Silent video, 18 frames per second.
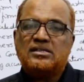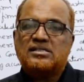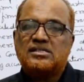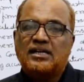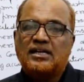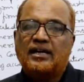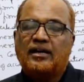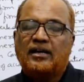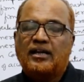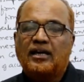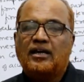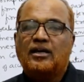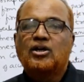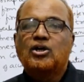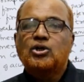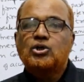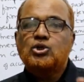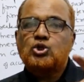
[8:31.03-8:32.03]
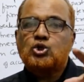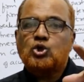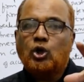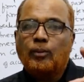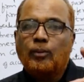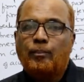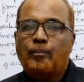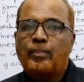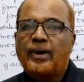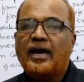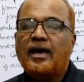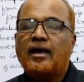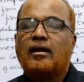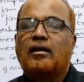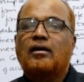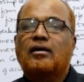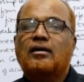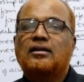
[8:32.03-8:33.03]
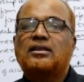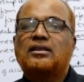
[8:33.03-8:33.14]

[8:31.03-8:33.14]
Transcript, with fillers: C, D should bear